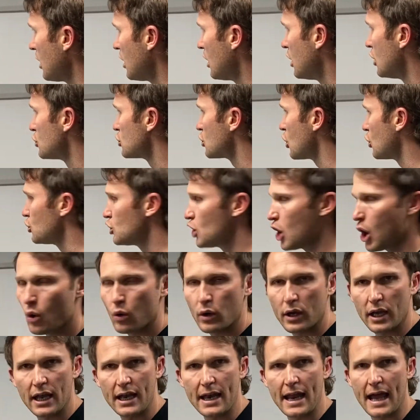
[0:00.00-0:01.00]
So don't
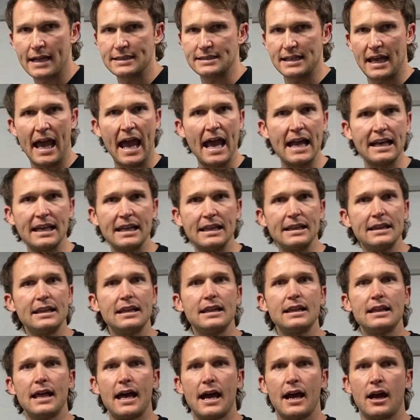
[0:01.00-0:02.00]
connect anything
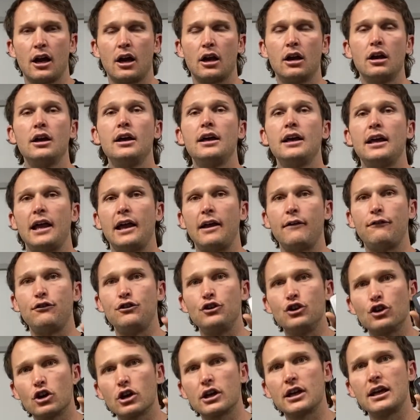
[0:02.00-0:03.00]
there if
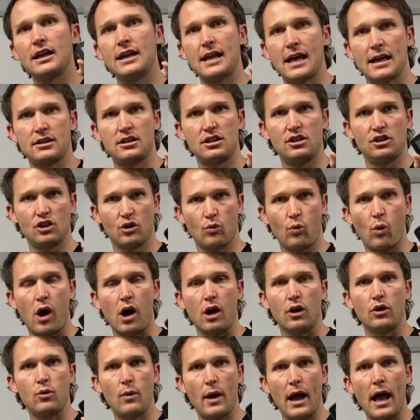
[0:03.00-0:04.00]
you're connecting your
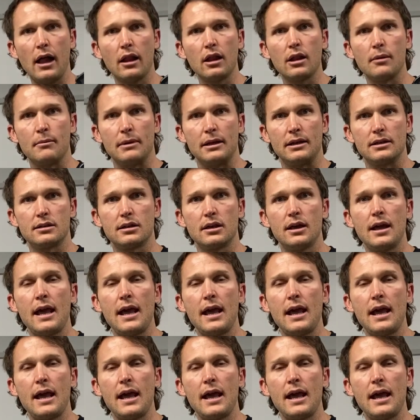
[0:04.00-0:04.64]
Wahoo Elemnt.